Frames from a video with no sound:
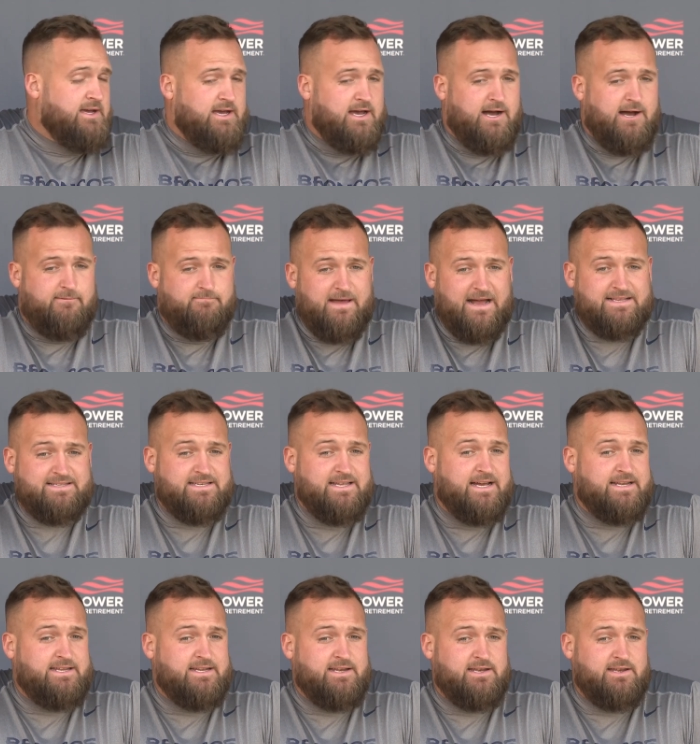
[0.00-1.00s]
Um, that's the
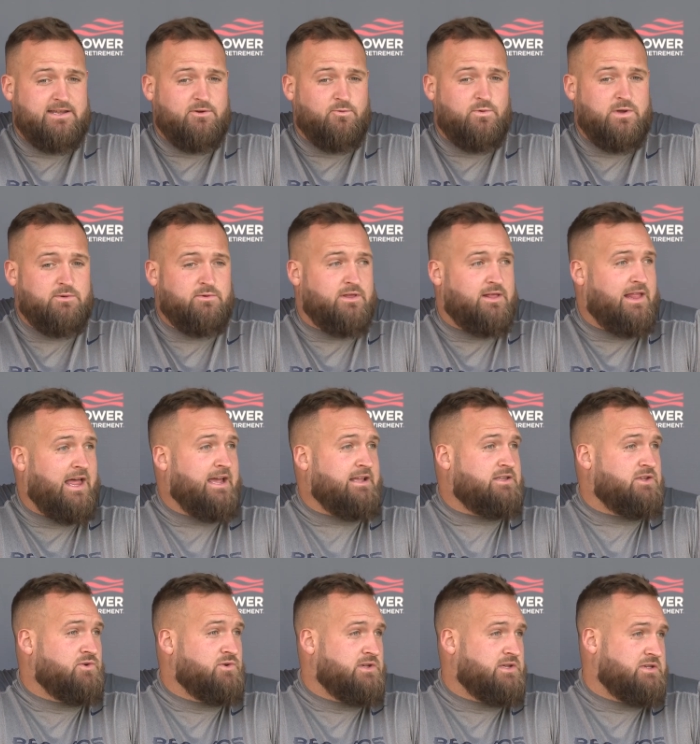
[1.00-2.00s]
identity we would
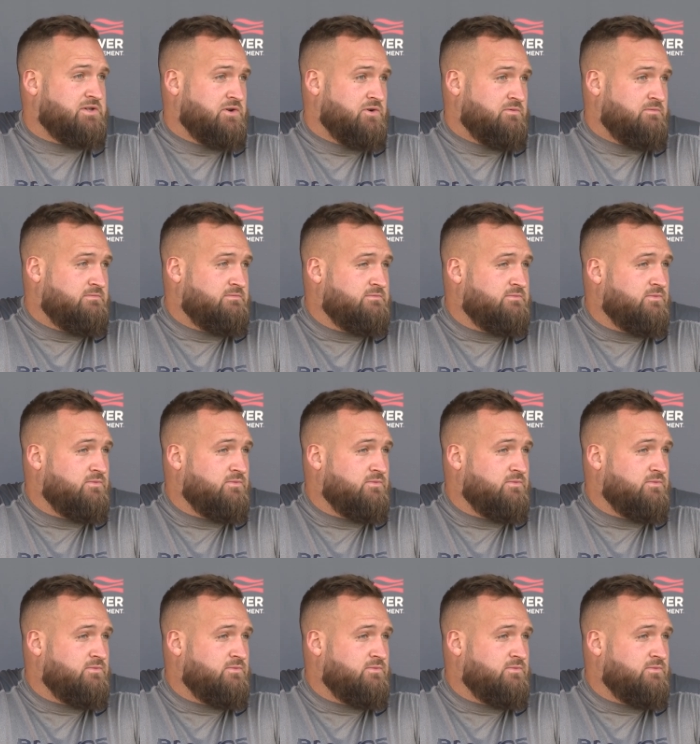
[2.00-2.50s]
like to assume.